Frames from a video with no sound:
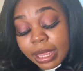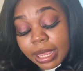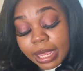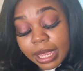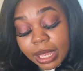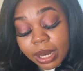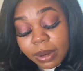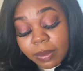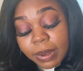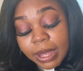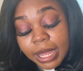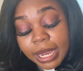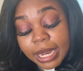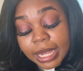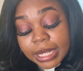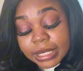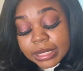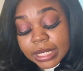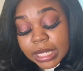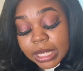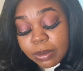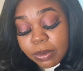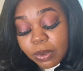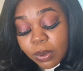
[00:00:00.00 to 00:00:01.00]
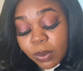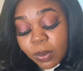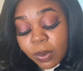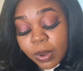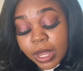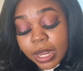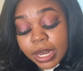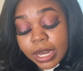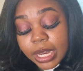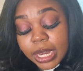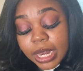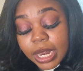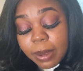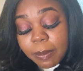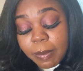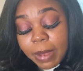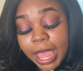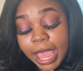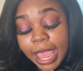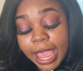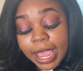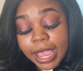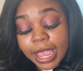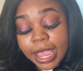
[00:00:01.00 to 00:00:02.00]
Anyway, let's keep going.
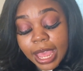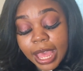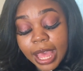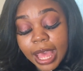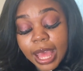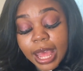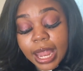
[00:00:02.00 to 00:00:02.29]
Number 8.